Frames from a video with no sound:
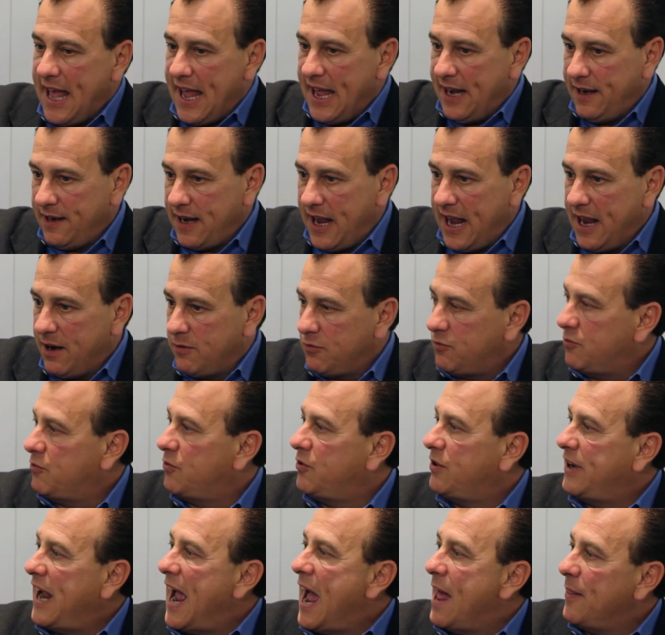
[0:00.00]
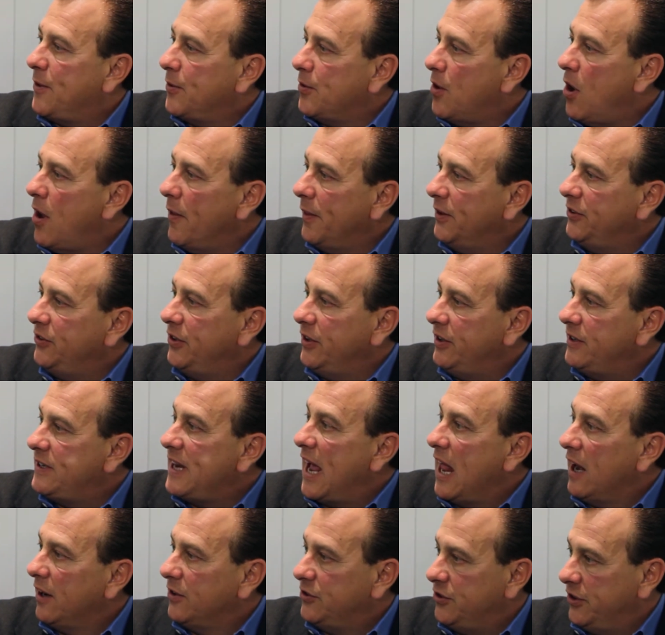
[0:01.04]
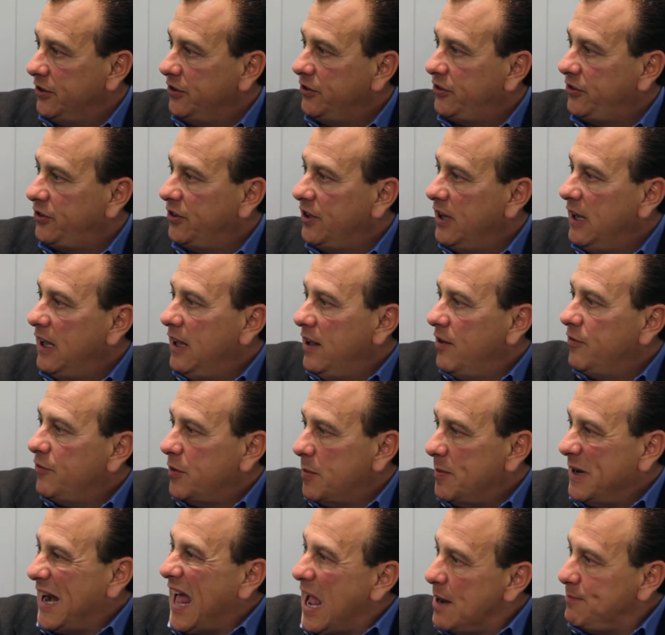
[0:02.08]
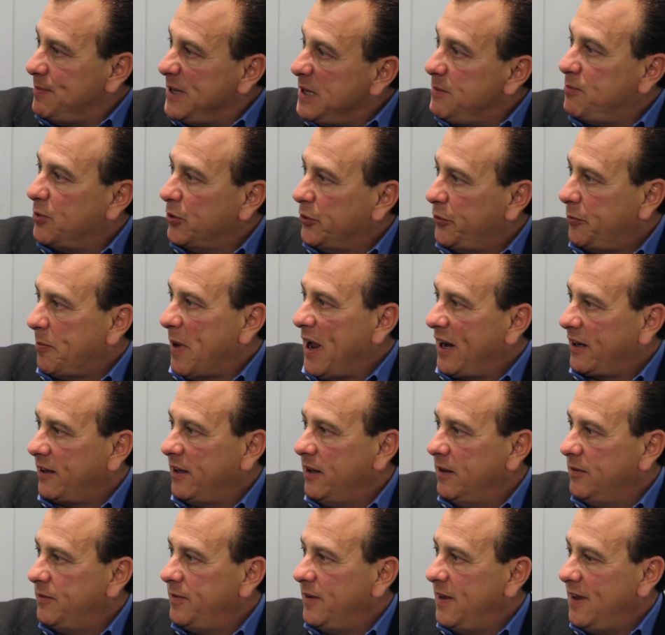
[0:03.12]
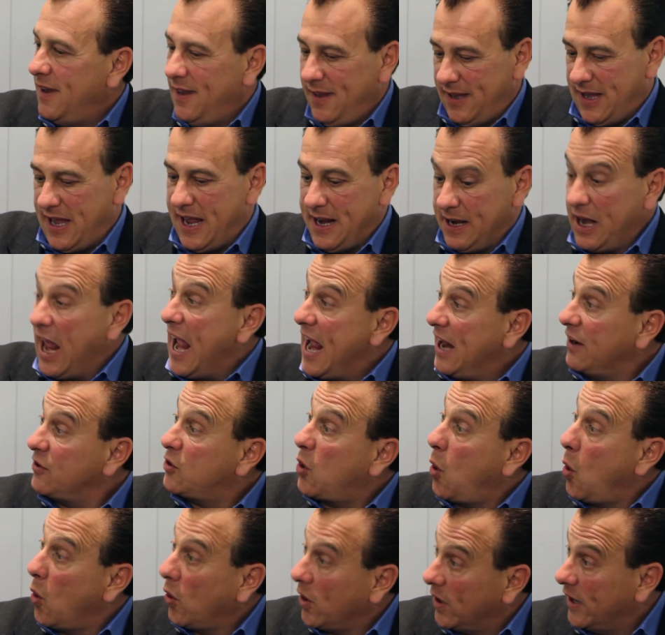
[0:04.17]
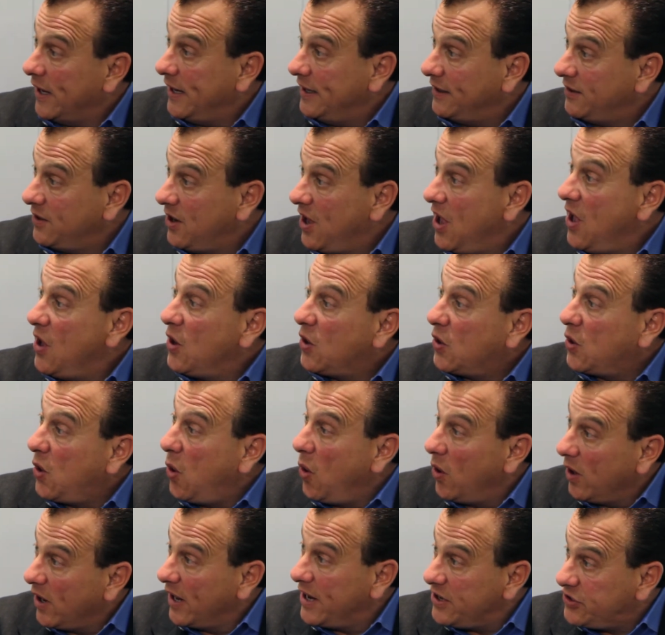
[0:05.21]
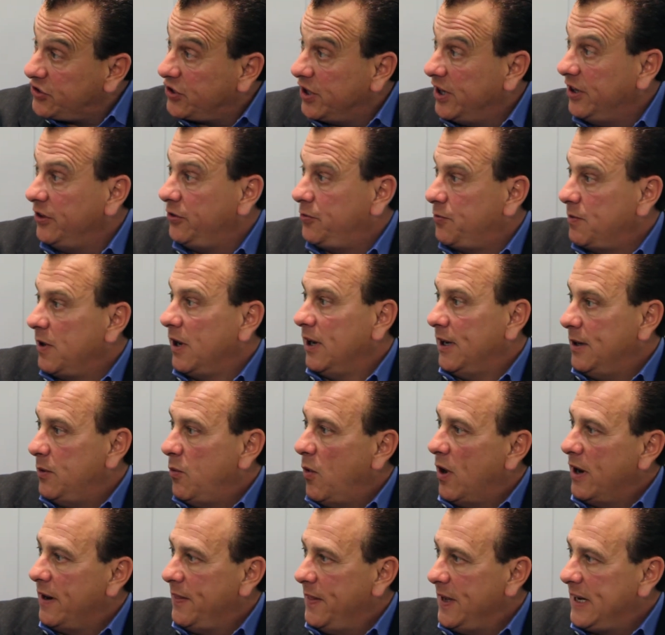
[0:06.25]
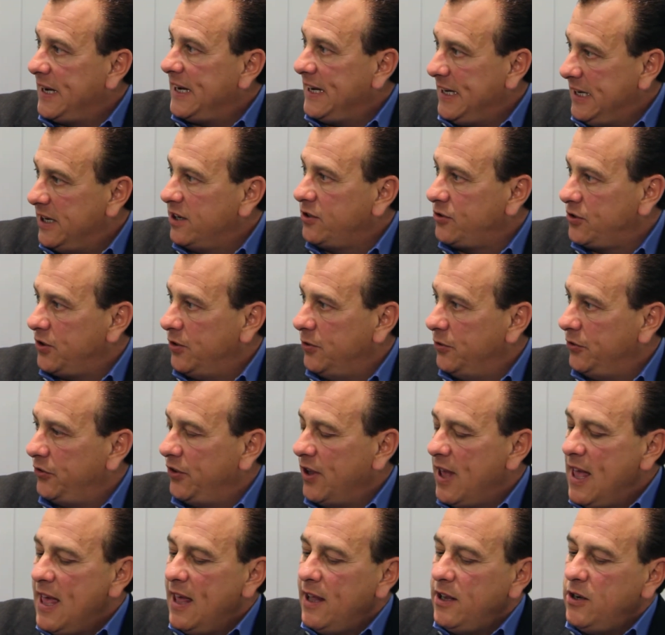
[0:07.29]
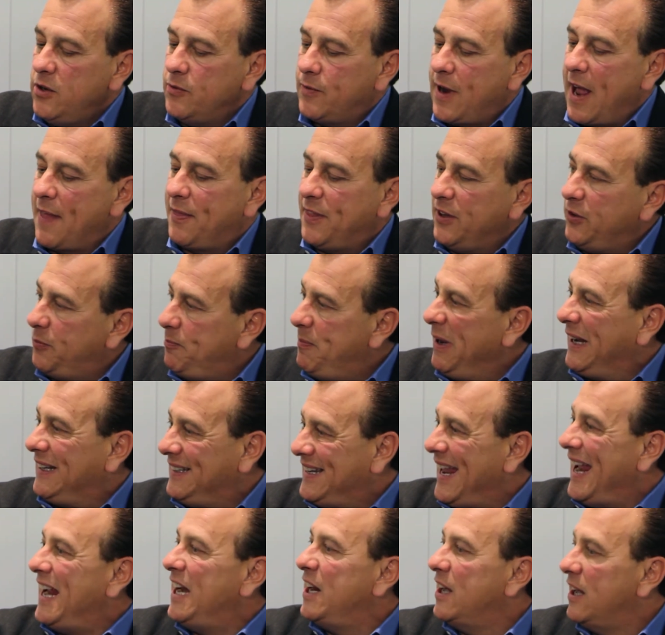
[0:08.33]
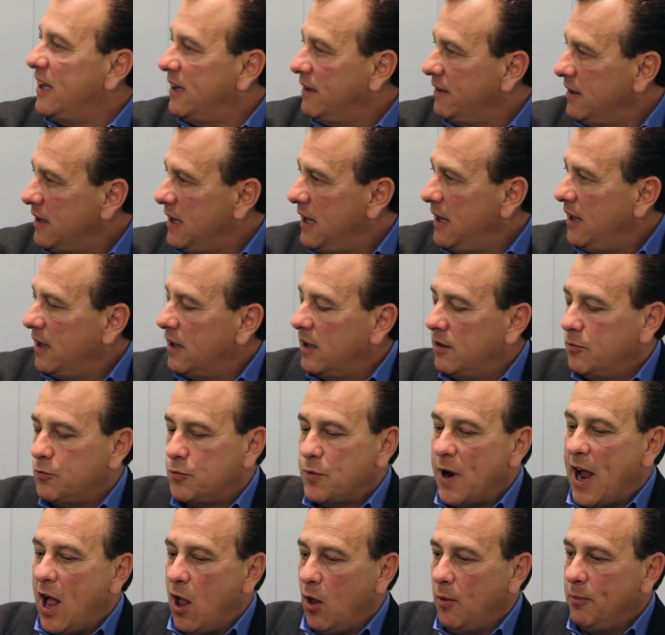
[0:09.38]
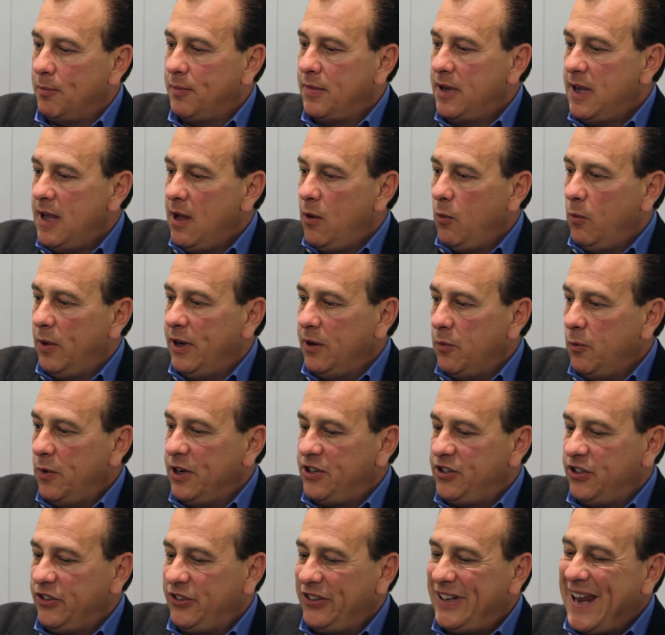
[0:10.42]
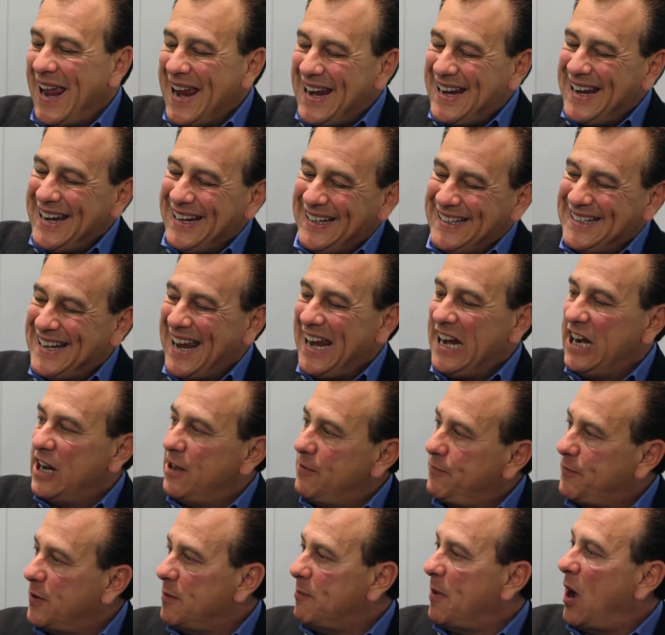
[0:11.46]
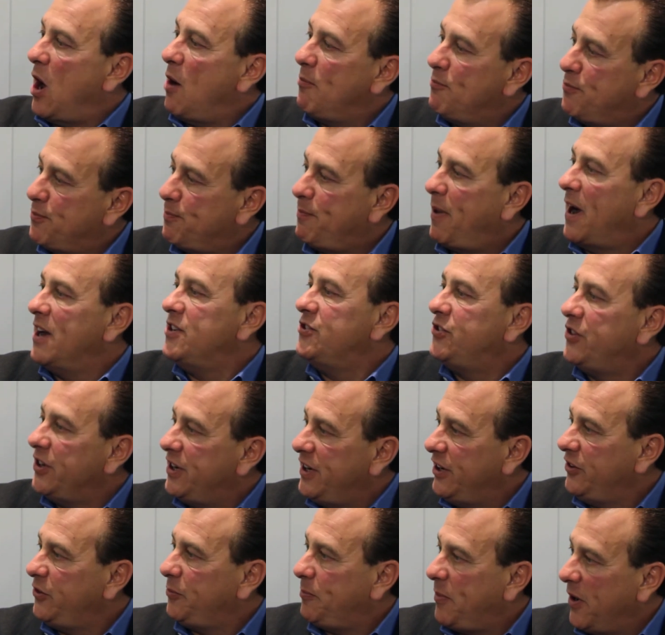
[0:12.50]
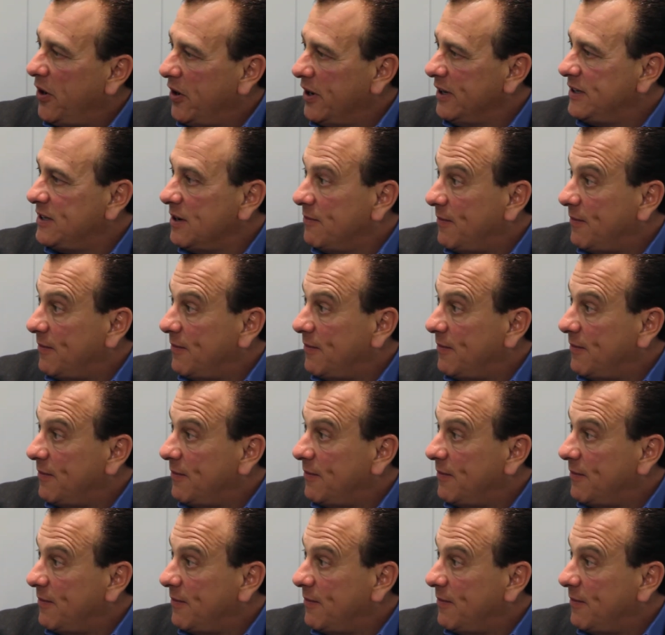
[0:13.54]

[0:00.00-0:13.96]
and, and gather all this intelligence from an IP perspective and, and correlate. Correlation is really one of the key issues. You've got this big data realm, which is taking data from a bunch of disparate